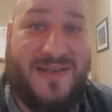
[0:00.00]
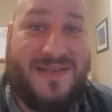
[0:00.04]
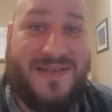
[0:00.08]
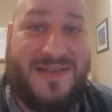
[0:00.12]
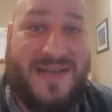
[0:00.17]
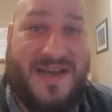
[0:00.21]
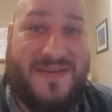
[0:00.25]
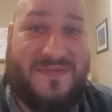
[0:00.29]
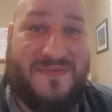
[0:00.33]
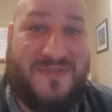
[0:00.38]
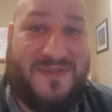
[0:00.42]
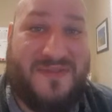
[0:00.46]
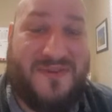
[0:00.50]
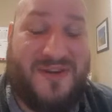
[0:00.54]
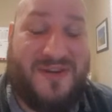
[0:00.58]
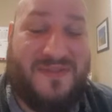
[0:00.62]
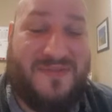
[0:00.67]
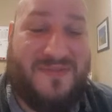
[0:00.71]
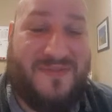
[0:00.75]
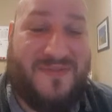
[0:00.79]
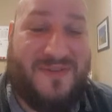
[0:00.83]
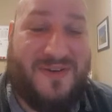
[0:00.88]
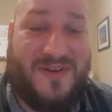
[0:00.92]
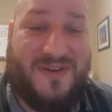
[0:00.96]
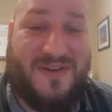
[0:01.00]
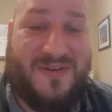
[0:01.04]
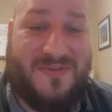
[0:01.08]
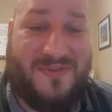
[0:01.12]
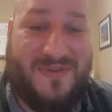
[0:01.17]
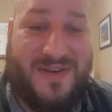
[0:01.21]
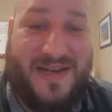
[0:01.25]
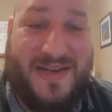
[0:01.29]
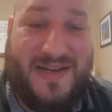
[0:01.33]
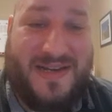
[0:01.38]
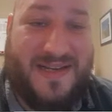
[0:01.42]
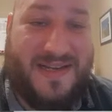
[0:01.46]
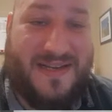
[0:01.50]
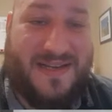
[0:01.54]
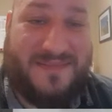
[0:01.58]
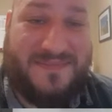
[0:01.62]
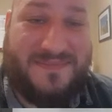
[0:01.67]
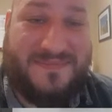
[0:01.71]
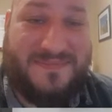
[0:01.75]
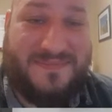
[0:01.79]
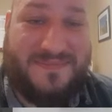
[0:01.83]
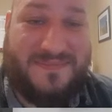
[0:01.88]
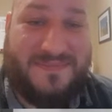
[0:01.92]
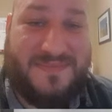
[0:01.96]
this after I've already
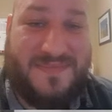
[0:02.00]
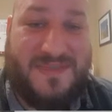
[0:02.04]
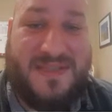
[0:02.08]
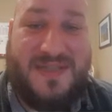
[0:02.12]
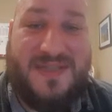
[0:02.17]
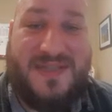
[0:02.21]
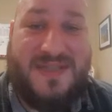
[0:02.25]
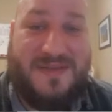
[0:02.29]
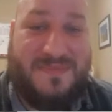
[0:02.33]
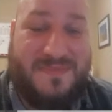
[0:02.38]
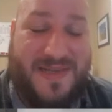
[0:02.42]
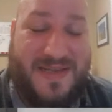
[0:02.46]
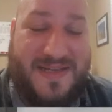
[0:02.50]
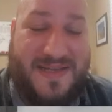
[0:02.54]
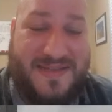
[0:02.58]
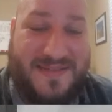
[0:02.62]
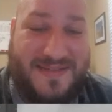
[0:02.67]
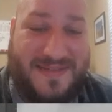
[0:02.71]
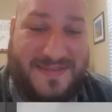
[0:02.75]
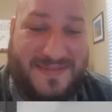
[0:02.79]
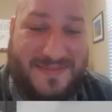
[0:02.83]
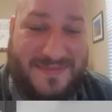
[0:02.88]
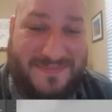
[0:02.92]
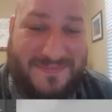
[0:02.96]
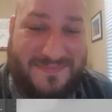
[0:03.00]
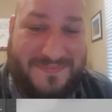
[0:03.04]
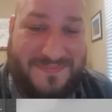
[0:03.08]
done the piece.